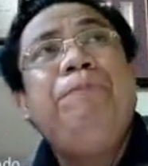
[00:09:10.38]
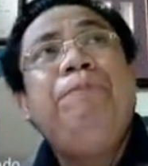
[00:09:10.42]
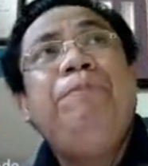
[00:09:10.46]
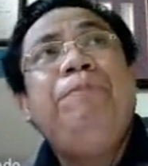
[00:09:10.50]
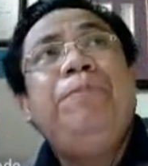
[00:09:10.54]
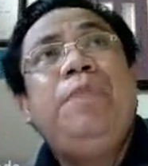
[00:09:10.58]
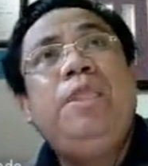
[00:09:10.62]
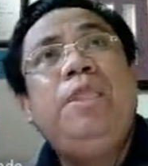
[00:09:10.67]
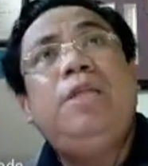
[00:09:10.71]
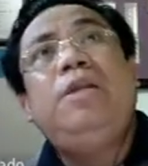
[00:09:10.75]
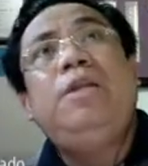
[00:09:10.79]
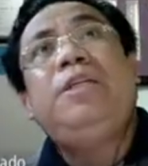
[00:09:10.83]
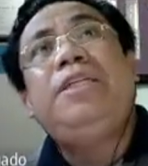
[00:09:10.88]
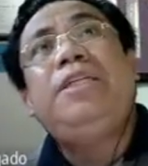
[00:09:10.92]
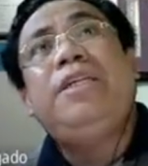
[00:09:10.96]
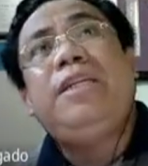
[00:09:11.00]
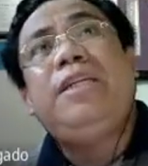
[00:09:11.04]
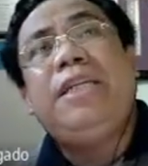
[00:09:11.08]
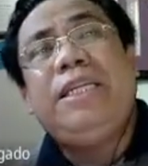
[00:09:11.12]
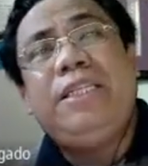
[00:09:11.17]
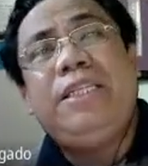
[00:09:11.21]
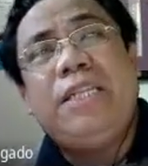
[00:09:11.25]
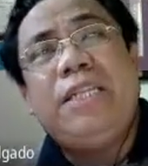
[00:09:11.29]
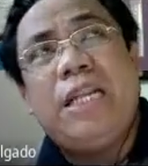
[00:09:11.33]

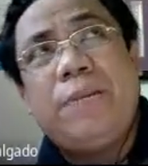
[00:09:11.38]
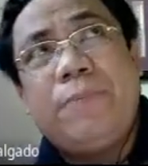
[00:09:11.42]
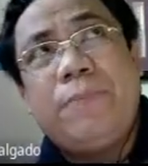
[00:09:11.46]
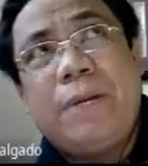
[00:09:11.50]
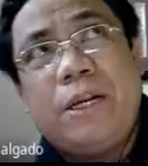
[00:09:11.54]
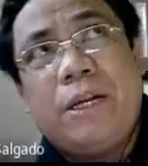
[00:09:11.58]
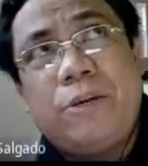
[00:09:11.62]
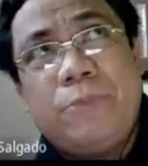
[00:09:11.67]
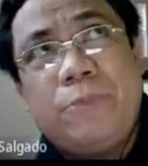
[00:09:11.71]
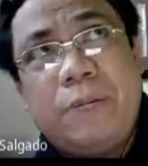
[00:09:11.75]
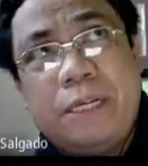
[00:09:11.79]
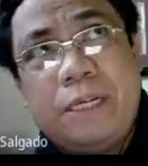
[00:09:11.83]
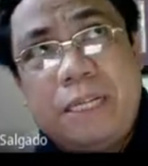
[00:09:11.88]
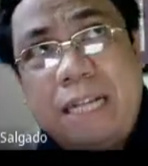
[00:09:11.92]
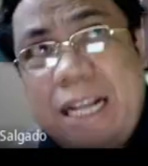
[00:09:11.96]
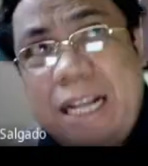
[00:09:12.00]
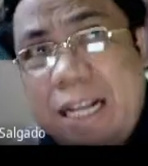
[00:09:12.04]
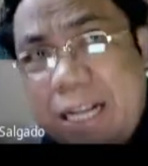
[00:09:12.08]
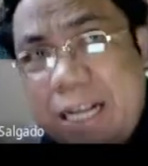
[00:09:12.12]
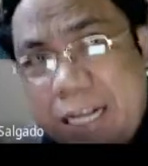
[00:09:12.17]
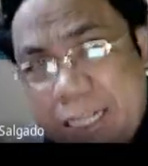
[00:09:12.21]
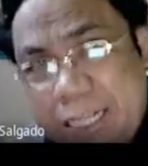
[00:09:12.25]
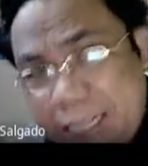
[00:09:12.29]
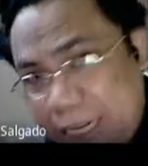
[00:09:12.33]
Nurture is the environment,
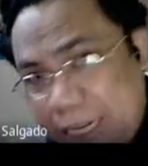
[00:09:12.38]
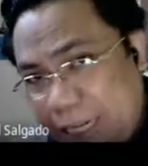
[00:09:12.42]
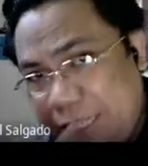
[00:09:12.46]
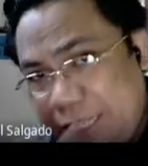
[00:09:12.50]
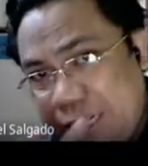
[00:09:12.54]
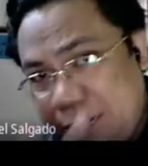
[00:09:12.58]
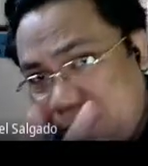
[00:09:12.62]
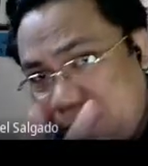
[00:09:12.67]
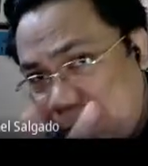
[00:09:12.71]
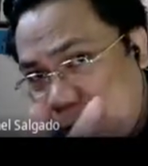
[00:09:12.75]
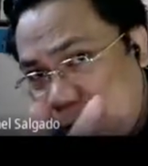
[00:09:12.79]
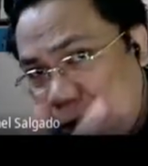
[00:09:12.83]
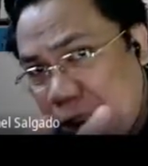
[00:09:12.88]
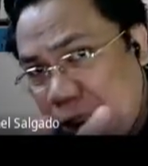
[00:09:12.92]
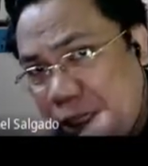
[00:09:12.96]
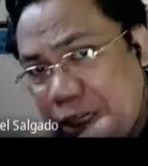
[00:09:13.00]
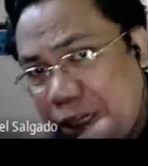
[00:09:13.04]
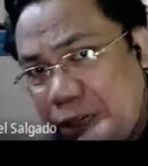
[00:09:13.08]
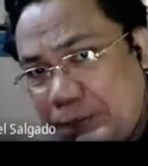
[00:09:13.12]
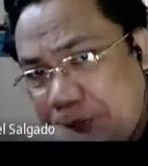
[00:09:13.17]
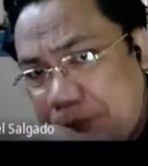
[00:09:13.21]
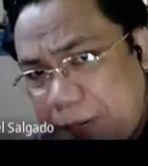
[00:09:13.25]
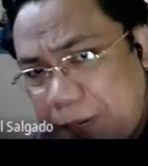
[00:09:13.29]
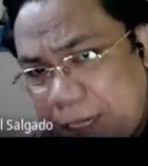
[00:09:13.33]
and that is the
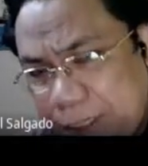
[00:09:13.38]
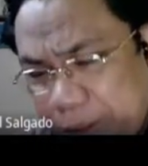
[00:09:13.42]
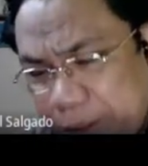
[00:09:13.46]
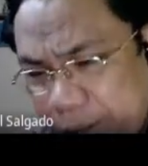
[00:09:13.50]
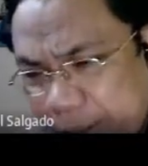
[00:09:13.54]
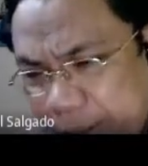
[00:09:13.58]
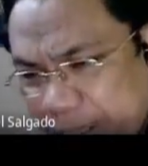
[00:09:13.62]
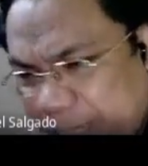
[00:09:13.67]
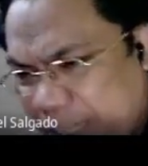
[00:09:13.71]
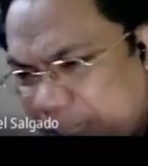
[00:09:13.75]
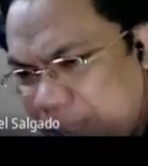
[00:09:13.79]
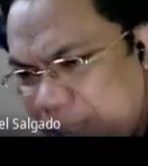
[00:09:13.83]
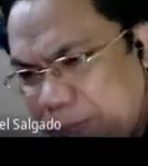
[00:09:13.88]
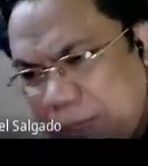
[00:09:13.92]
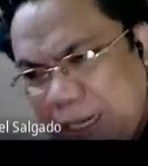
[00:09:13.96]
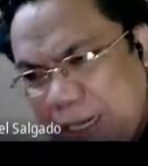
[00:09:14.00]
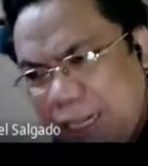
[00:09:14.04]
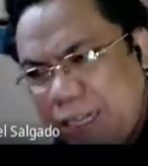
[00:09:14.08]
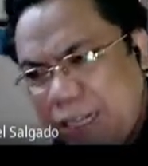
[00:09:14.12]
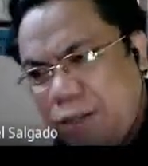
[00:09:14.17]
third factor. It's very